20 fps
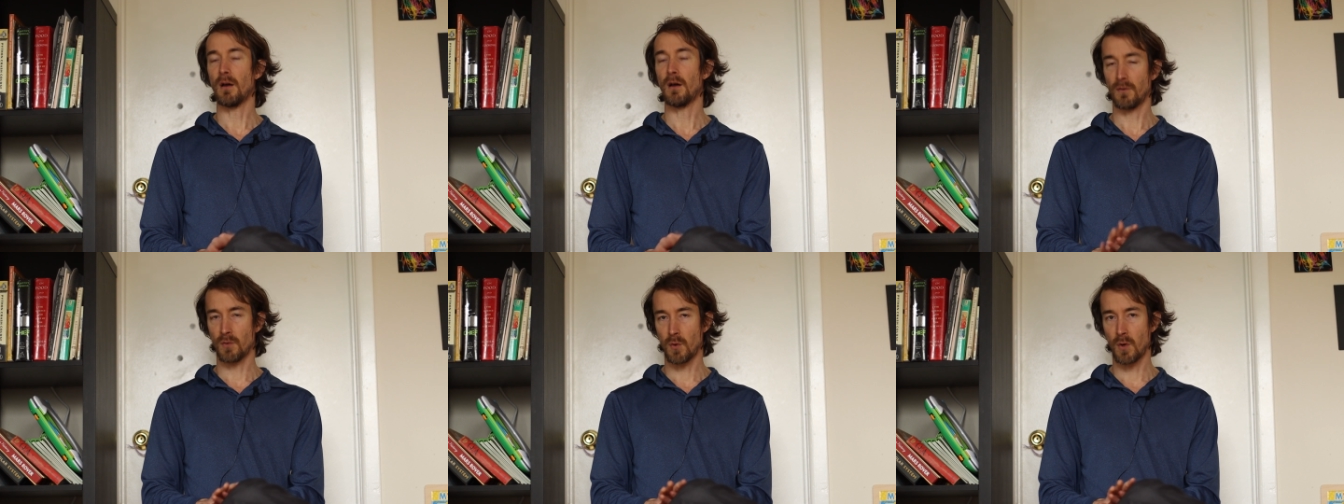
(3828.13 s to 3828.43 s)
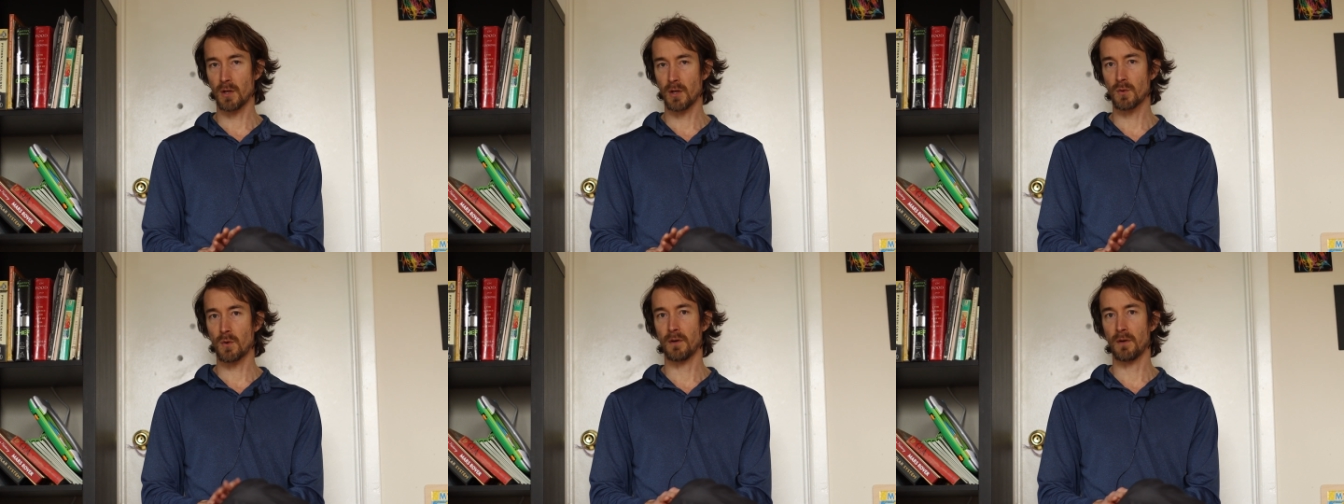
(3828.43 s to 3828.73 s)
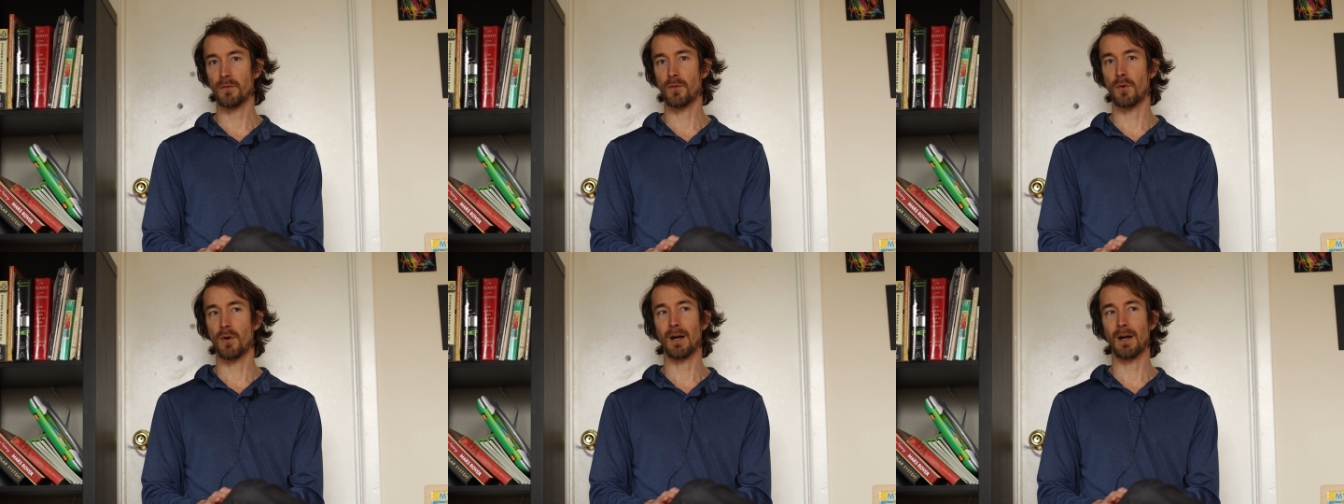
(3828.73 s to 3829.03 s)

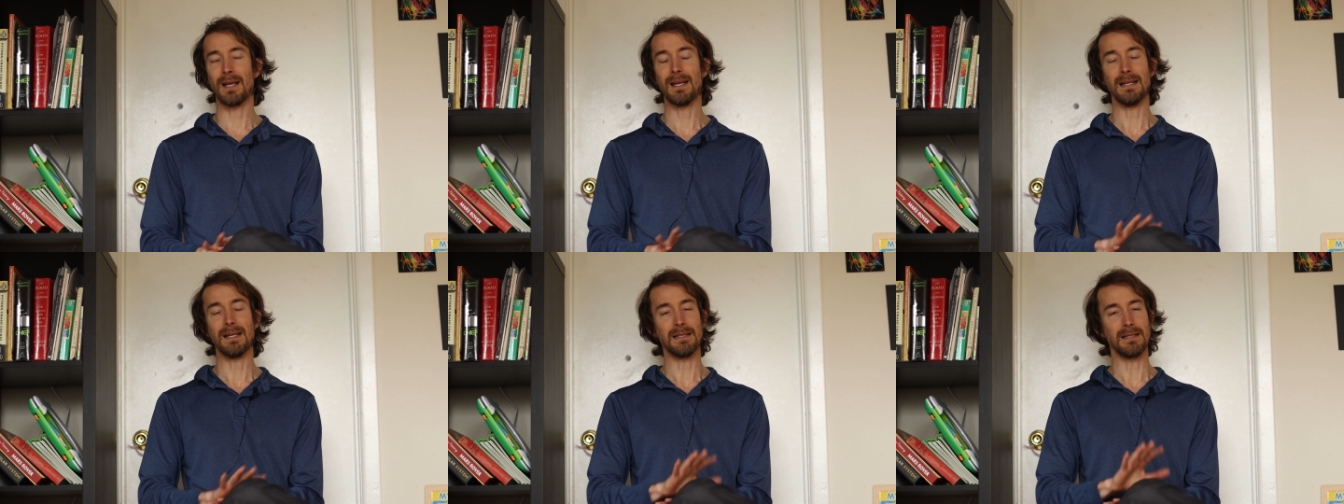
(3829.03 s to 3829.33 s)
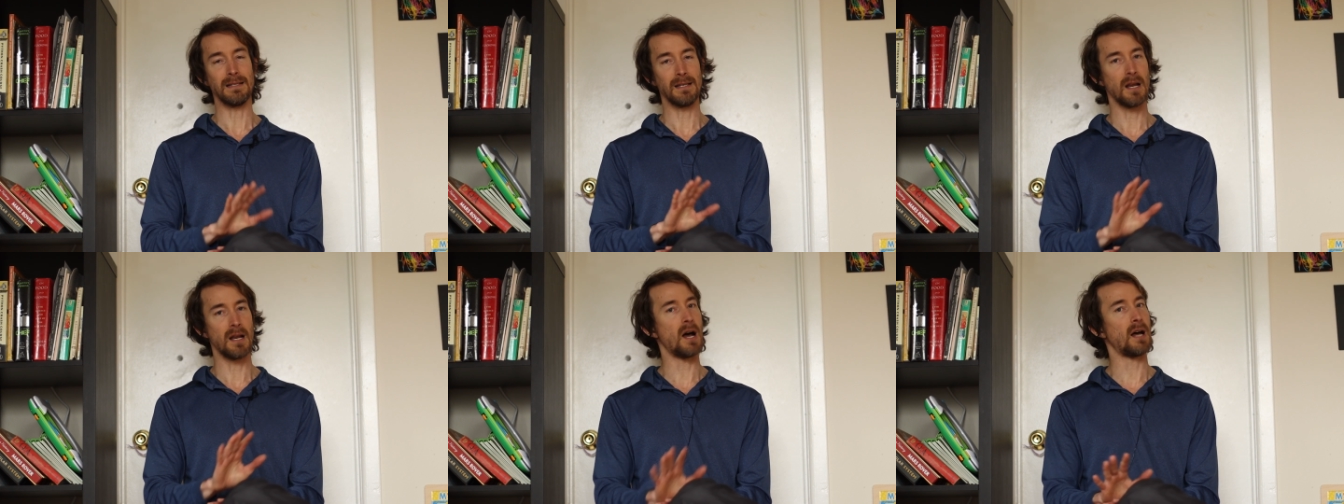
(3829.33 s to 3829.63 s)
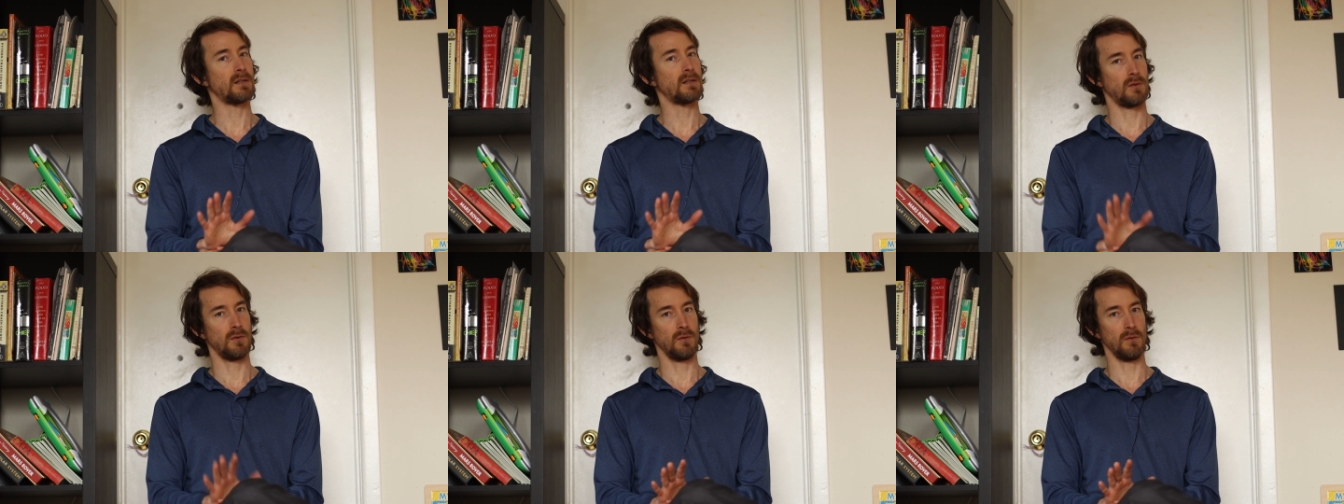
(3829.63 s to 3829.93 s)
2024, it is
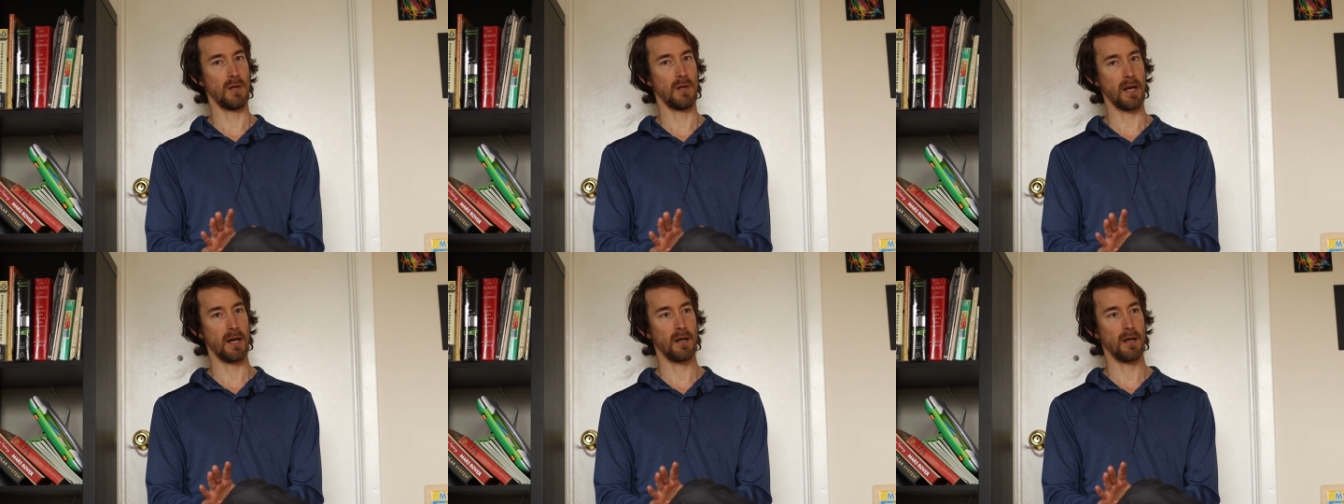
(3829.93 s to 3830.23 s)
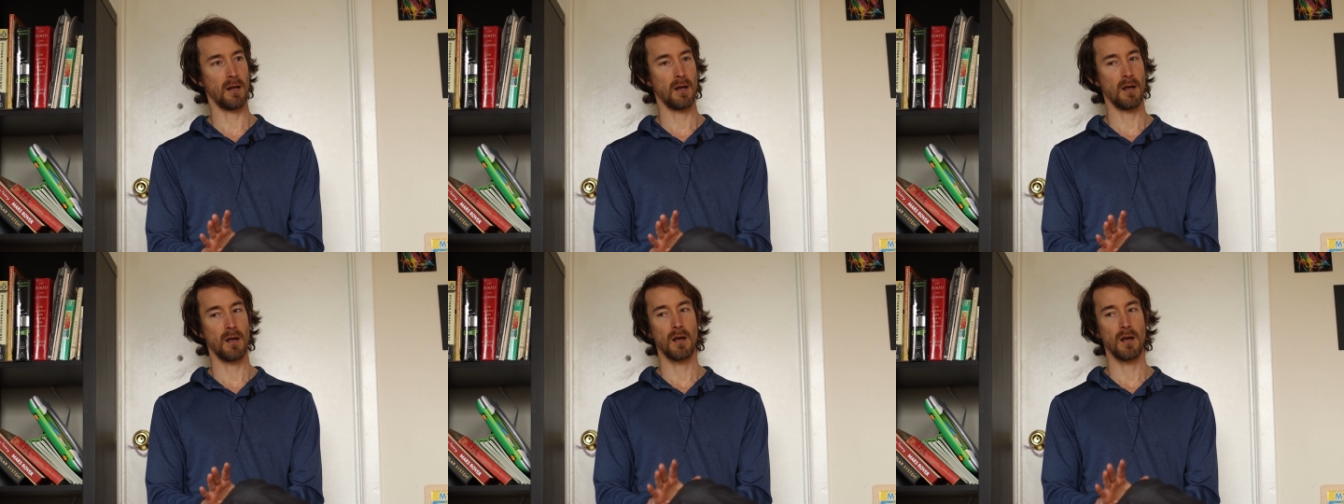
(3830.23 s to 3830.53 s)
not too late.